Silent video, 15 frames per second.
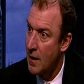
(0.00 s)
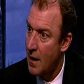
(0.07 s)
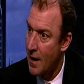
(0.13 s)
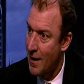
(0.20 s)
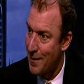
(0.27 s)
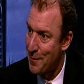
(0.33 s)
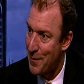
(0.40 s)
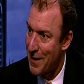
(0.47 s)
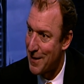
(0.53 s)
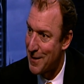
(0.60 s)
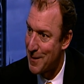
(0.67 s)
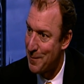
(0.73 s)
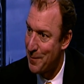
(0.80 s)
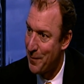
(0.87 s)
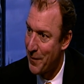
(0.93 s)
client
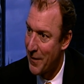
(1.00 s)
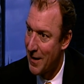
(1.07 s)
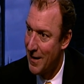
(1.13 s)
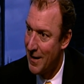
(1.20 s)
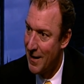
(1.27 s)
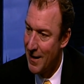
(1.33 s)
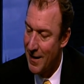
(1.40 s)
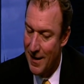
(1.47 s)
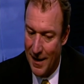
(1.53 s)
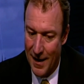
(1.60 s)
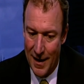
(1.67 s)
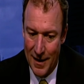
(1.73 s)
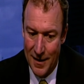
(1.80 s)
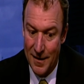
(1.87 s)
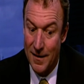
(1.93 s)
base.
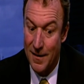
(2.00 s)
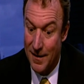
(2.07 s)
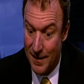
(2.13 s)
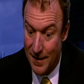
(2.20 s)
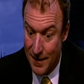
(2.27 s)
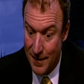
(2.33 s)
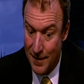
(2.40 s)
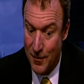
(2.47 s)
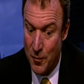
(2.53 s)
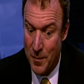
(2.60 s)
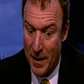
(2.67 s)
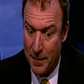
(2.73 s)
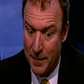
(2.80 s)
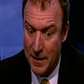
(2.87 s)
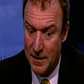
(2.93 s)
And to
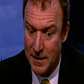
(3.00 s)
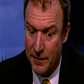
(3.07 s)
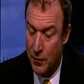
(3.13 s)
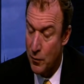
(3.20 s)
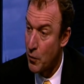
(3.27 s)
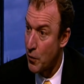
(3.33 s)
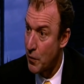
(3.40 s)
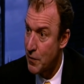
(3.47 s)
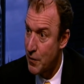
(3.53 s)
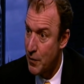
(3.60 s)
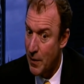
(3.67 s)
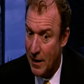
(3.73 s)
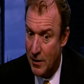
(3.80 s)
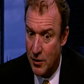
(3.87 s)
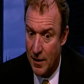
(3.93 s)
make things even worse,
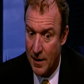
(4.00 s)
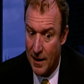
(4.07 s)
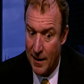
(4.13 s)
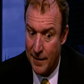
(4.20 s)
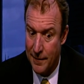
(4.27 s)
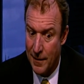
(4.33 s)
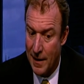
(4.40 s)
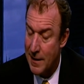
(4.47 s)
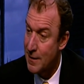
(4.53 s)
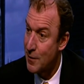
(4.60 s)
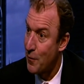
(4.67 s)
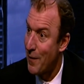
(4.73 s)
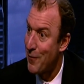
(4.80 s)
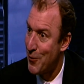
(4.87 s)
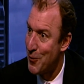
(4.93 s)
you actually have
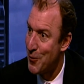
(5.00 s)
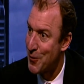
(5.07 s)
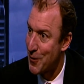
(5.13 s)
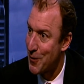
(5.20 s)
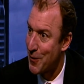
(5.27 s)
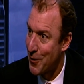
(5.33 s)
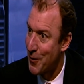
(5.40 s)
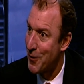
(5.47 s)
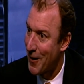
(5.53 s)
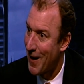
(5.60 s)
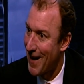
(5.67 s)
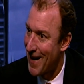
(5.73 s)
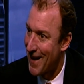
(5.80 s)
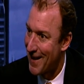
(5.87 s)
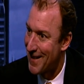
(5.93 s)
less revenues on the
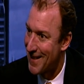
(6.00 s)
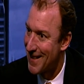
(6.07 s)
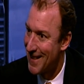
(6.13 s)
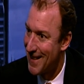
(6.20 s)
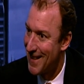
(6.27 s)
client.